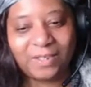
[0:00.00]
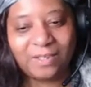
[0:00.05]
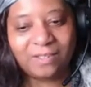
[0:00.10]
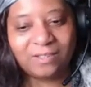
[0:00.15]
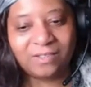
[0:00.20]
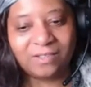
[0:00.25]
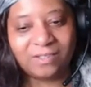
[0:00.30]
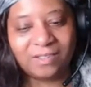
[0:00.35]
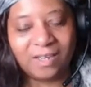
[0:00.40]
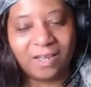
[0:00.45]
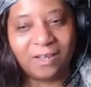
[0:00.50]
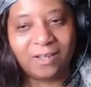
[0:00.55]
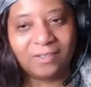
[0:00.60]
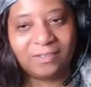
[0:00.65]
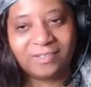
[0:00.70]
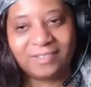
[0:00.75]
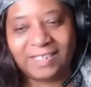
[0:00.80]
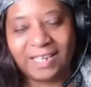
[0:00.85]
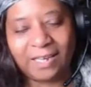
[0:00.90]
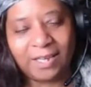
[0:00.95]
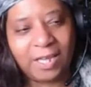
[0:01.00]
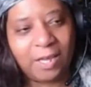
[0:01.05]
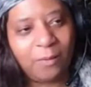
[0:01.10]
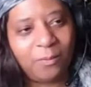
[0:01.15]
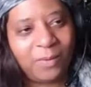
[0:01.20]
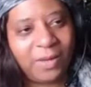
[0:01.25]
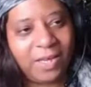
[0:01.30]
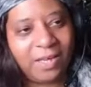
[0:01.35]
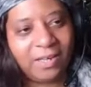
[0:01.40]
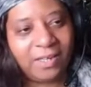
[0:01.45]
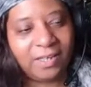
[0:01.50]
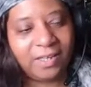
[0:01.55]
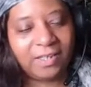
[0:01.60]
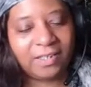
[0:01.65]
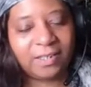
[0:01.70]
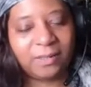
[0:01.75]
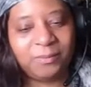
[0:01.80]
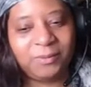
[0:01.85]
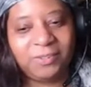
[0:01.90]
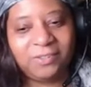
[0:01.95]
So y'all check out my
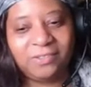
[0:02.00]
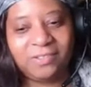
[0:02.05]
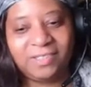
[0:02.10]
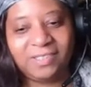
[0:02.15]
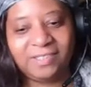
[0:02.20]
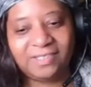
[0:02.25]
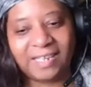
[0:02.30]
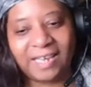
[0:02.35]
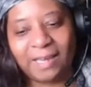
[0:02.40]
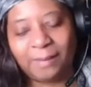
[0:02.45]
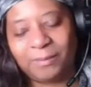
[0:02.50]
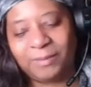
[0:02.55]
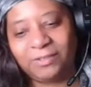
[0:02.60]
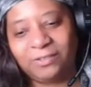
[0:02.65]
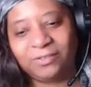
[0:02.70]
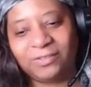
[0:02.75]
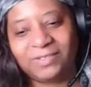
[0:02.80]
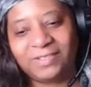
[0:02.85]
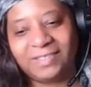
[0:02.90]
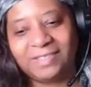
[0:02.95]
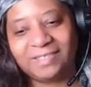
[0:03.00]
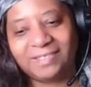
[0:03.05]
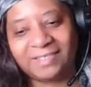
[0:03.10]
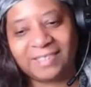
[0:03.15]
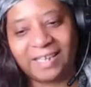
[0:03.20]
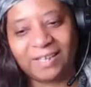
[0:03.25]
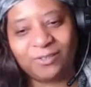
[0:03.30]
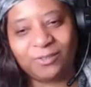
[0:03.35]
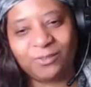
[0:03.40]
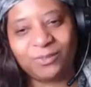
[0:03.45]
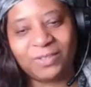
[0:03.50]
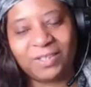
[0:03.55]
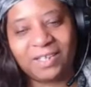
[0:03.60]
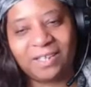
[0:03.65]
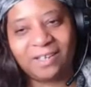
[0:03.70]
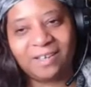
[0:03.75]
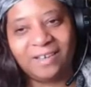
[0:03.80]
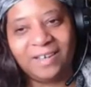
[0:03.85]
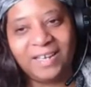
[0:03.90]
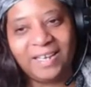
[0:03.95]
community tab and you'll see the schedule
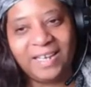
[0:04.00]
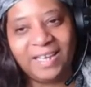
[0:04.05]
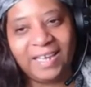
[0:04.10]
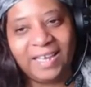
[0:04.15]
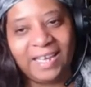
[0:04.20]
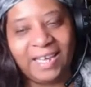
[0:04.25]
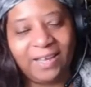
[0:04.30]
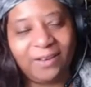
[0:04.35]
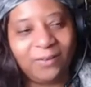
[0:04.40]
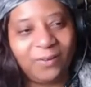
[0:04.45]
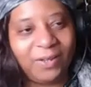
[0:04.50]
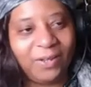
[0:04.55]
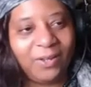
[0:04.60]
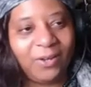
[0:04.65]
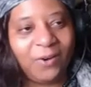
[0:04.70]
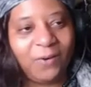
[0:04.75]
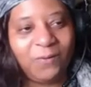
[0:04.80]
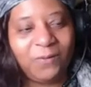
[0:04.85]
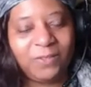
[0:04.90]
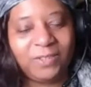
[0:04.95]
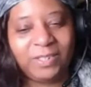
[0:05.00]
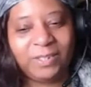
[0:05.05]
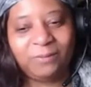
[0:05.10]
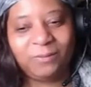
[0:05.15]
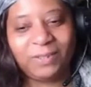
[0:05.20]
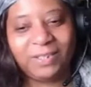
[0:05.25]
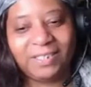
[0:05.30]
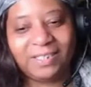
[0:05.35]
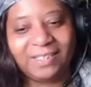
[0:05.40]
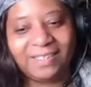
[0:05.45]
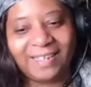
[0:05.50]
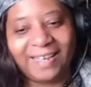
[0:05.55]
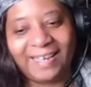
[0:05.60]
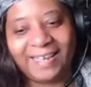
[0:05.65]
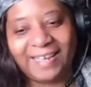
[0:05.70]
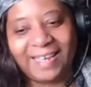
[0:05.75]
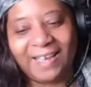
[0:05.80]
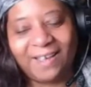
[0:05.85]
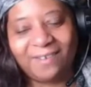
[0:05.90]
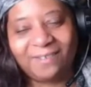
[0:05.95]
there. And hopefully we can
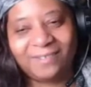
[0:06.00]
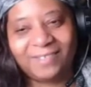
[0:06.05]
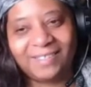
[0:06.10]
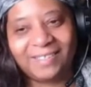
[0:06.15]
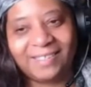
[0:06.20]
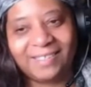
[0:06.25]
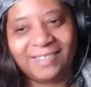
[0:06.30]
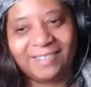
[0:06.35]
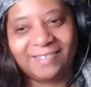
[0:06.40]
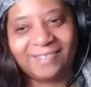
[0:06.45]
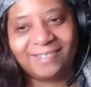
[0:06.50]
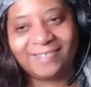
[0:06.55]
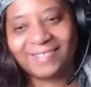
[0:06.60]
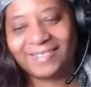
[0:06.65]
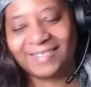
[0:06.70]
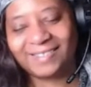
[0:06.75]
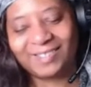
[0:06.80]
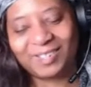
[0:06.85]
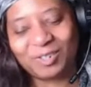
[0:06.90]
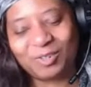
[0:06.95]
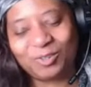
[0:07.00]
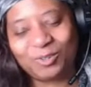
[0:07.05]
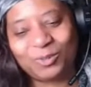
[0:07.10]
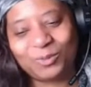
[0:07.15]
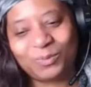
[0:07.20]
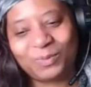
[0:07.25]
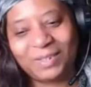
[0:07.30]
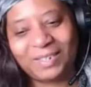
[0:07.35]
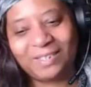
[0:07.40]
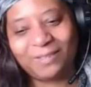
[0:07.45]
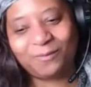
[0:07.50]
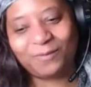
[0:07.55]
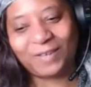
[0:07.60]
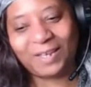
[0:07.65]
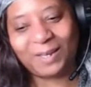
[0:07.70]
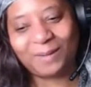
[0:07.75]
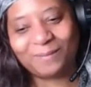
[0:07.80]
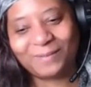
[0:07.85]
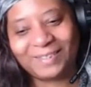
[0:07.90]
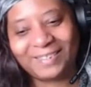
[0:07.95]
hang out and continue to be
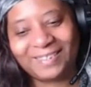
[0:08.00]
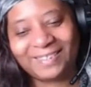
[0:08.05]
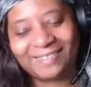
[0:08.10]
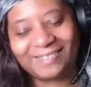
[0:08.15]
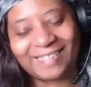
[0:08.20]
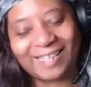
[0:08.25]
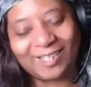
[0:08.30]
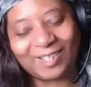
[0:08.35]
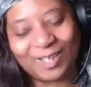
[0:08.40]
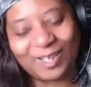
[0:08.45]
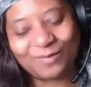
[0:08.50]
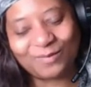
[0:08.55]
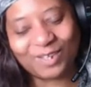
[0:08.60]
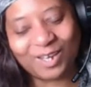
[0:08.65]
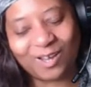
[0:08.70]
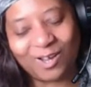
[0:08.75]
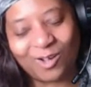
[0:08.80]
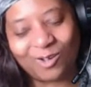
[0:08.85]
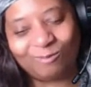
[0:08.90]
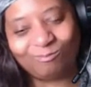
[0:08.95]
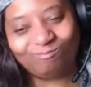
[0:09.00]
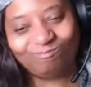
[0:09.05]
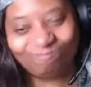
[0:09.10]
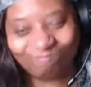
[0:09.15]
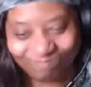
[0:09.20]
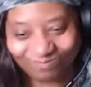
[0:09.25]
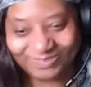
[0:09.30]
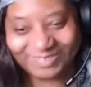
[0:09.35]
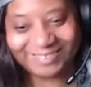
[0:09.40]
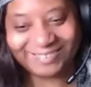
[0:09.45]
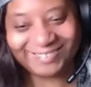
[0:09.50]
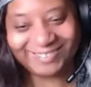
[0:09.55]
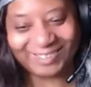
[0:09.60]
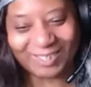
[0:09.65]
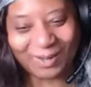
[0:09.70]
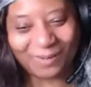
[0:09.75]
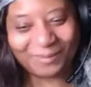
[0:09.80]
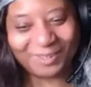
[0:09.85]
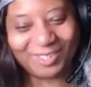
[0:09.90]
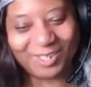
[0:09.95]
family because I love y'all.
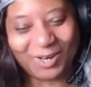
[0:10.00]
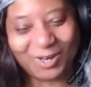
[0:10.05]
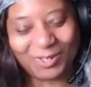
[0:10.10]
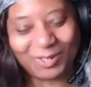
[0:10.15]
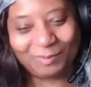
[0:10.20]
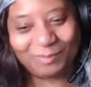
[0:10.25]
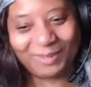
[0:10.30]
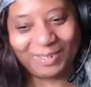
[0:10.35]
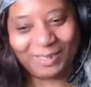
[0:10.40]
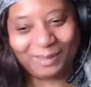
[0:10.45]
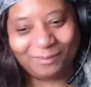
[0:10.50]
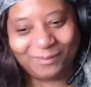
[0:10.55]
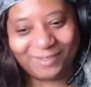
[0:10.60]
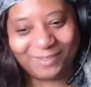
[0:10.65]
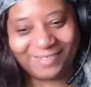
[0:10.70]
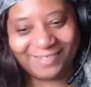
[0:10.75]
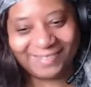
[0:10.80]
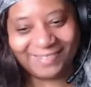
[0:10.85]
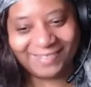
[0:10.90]
Y'all my yarny peeps.